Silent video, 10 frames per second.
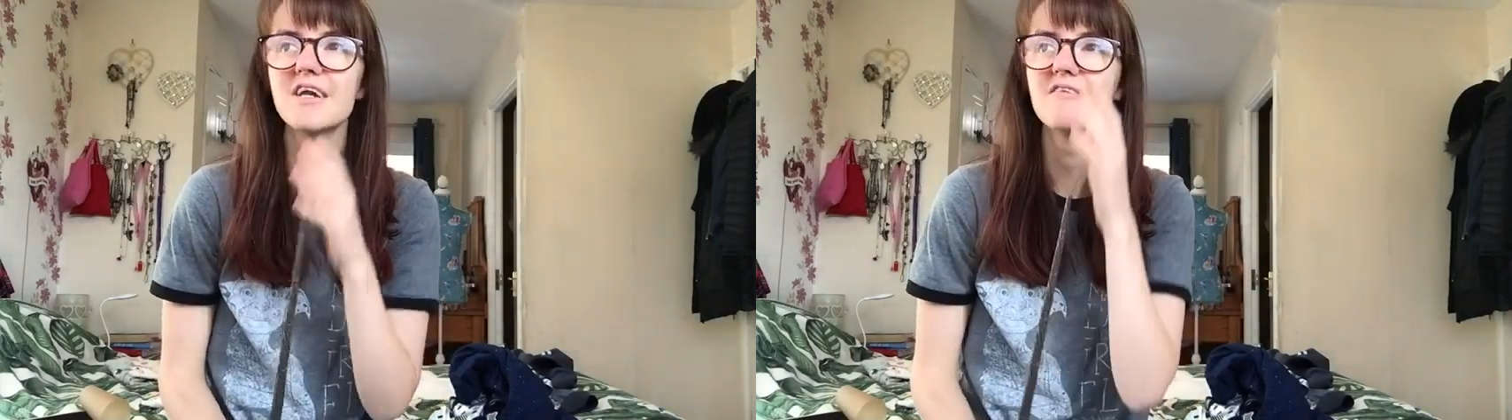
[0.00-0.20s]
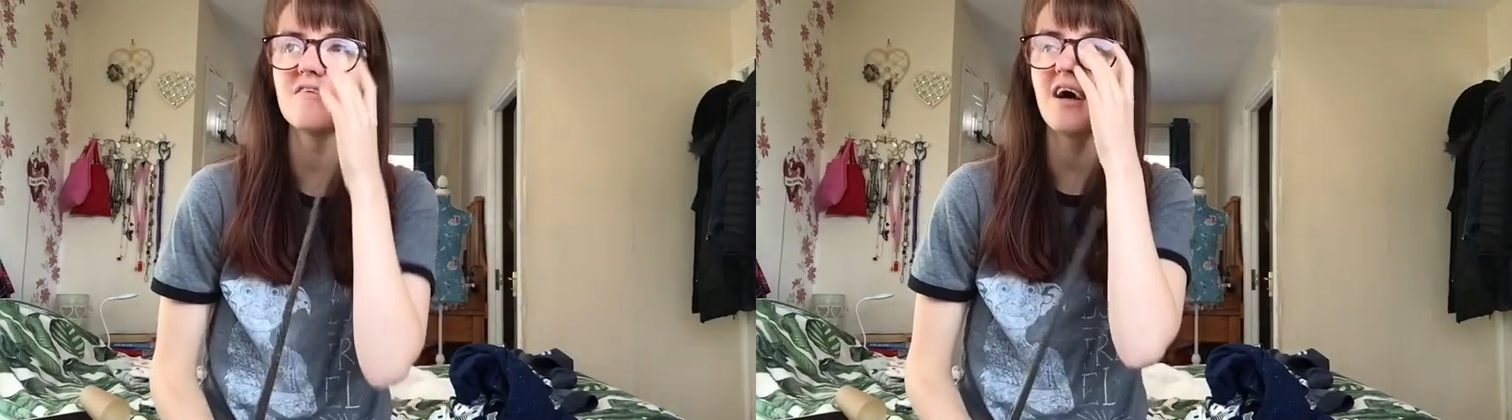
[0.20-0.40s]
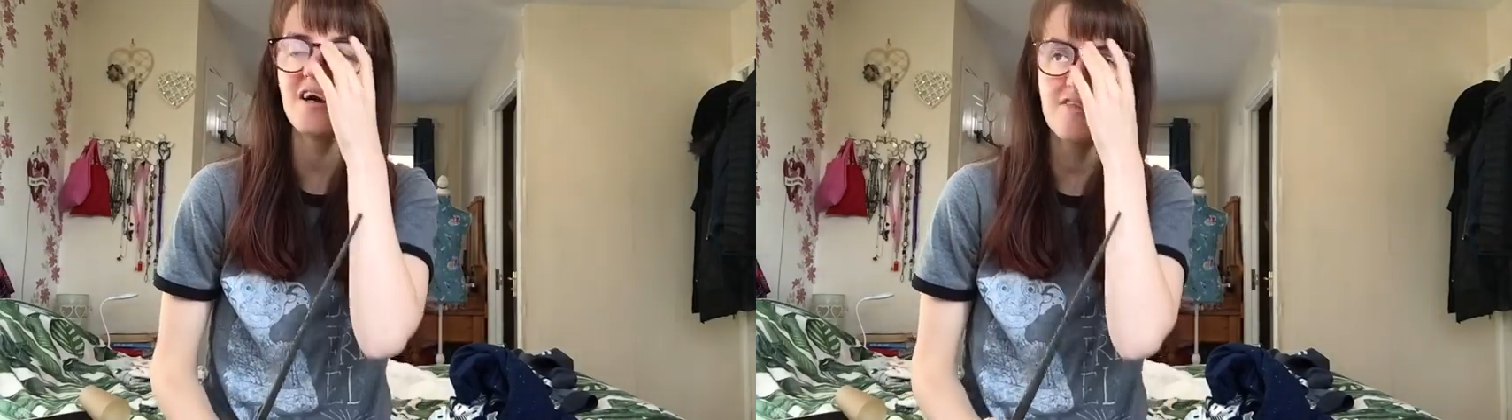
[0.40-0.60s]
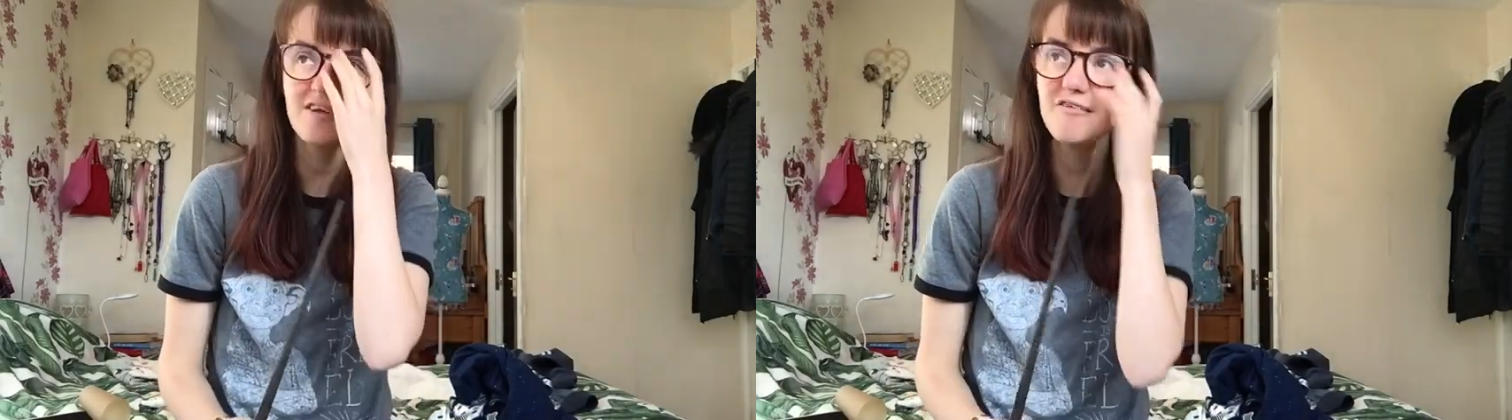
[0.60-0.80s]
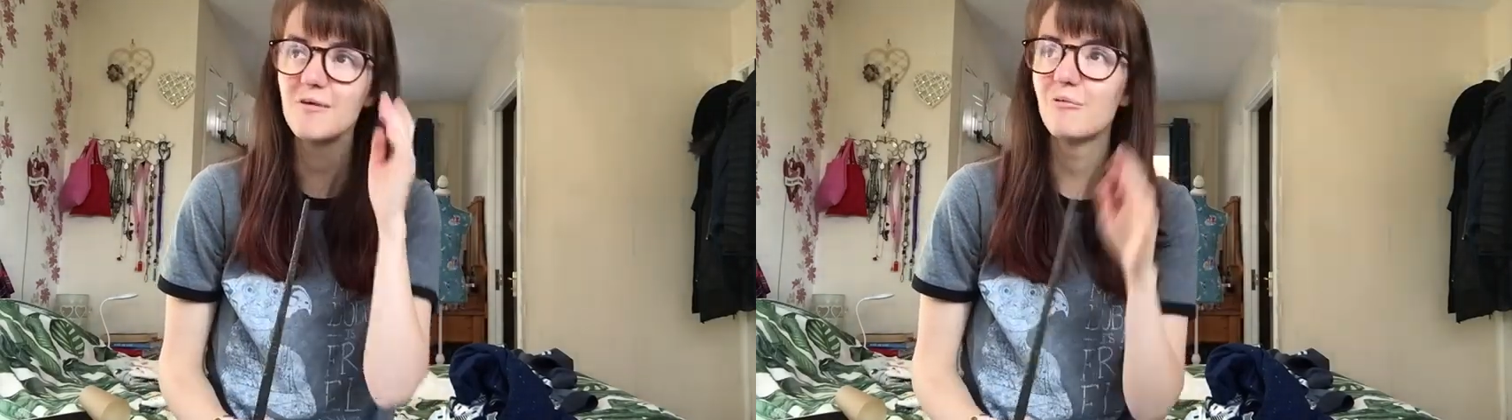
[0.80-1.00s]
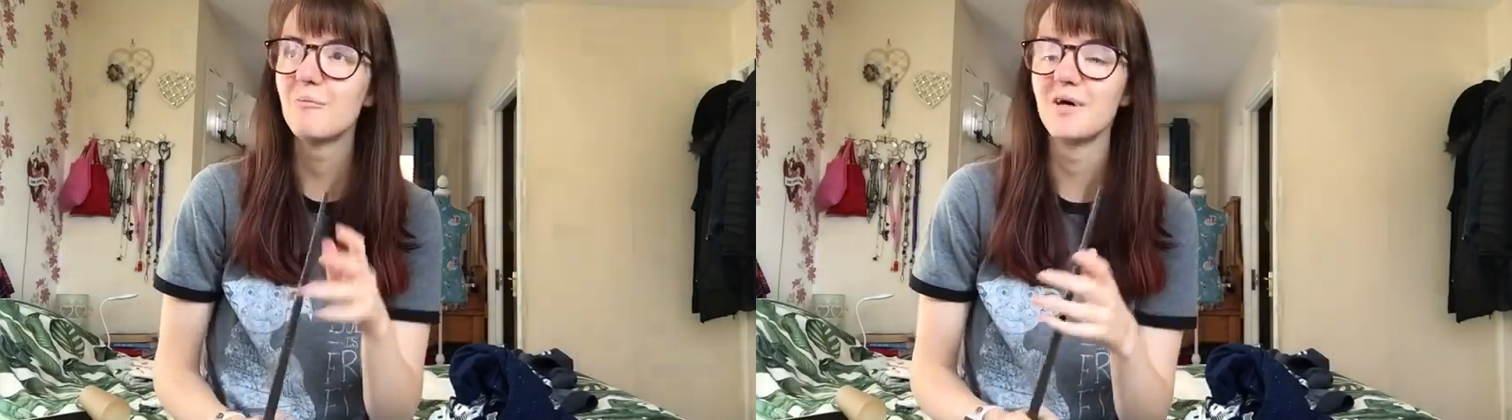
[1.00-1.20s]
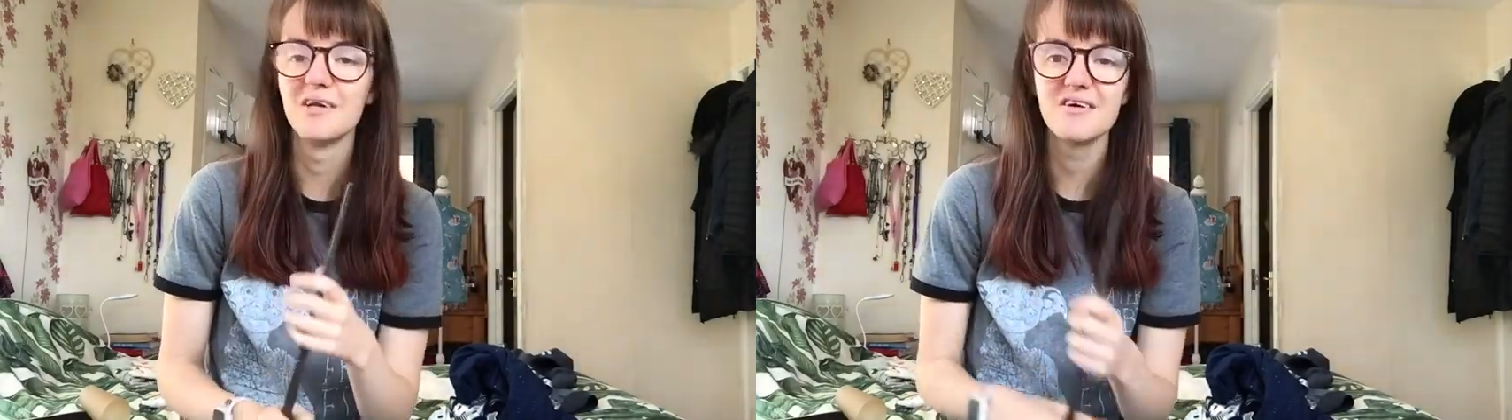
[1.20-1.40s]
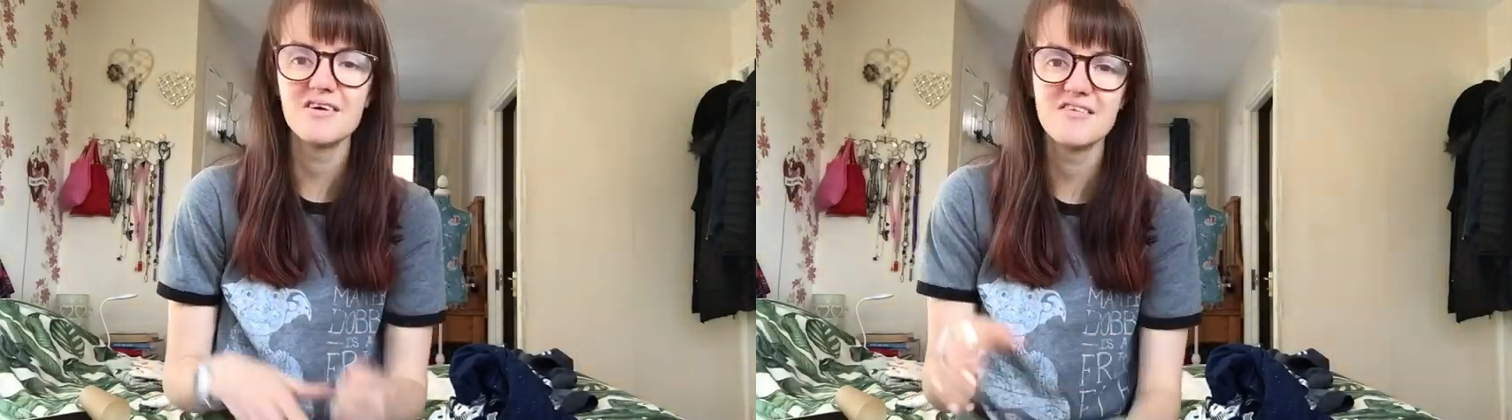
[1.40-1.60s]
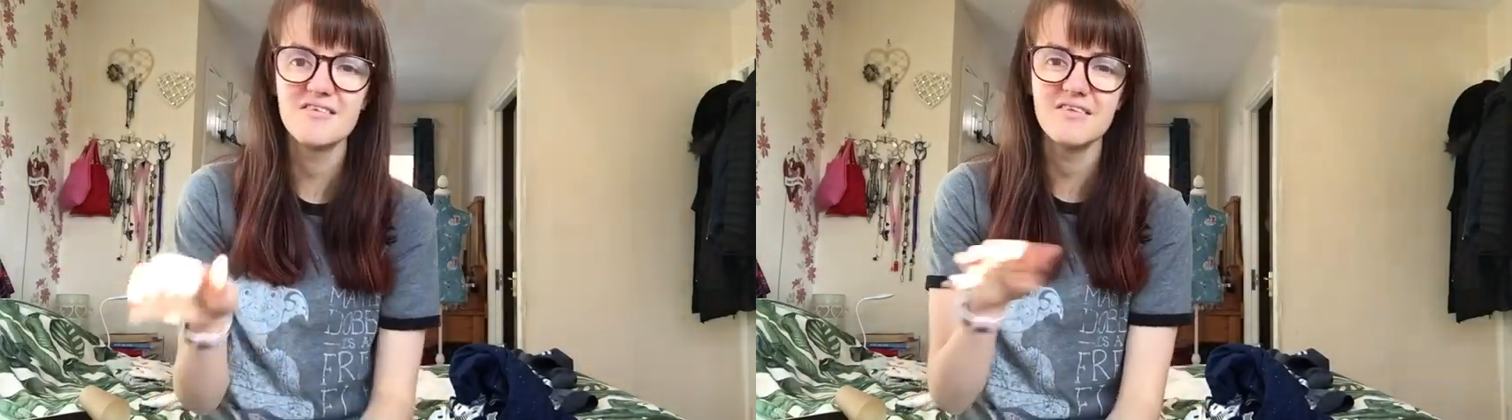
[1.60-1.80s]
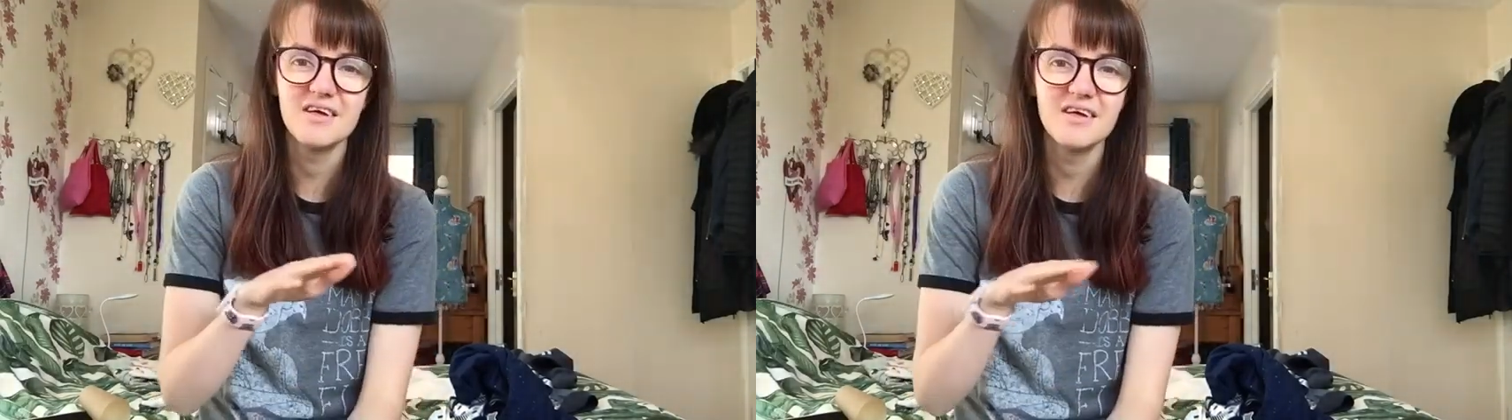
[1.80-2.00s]
And I said to the woman,
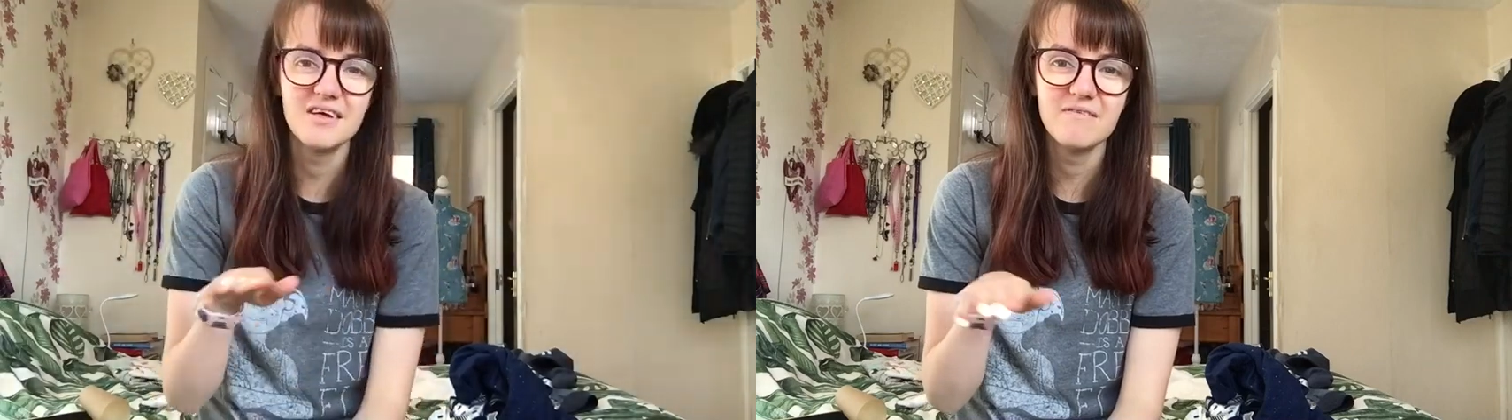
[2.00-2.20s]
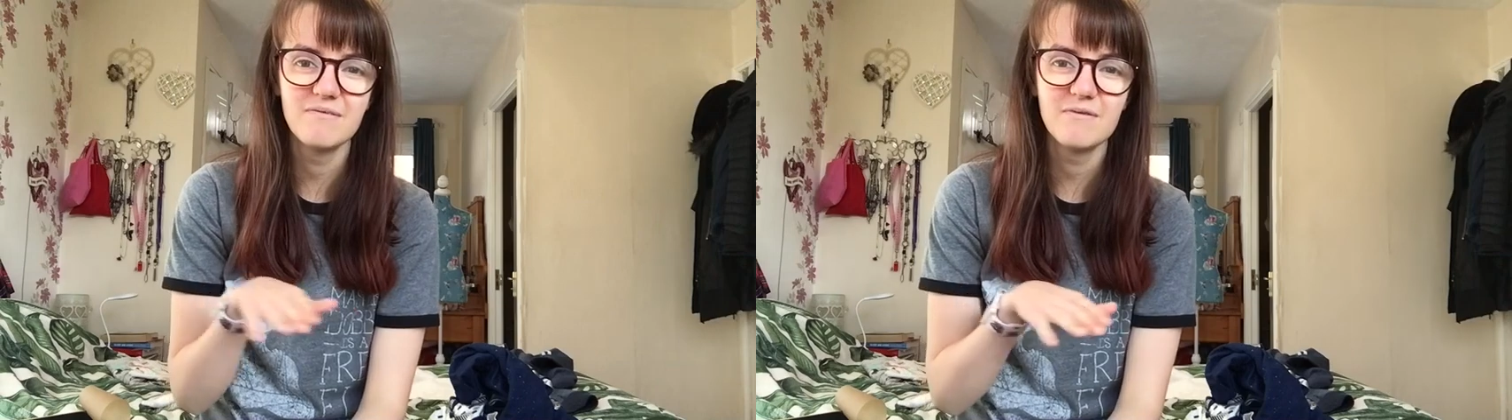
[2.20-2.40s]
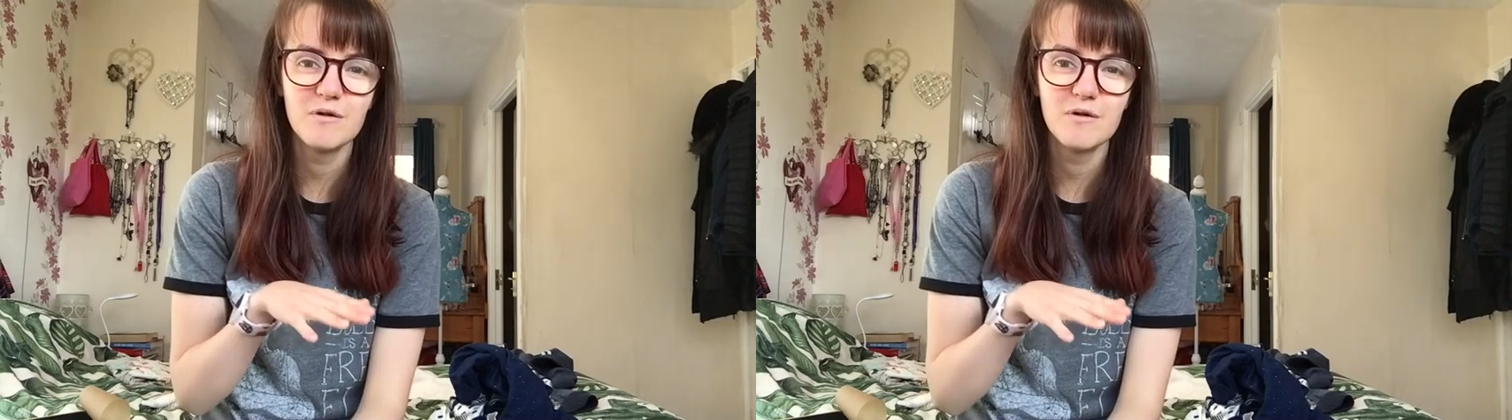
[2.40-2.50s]
because the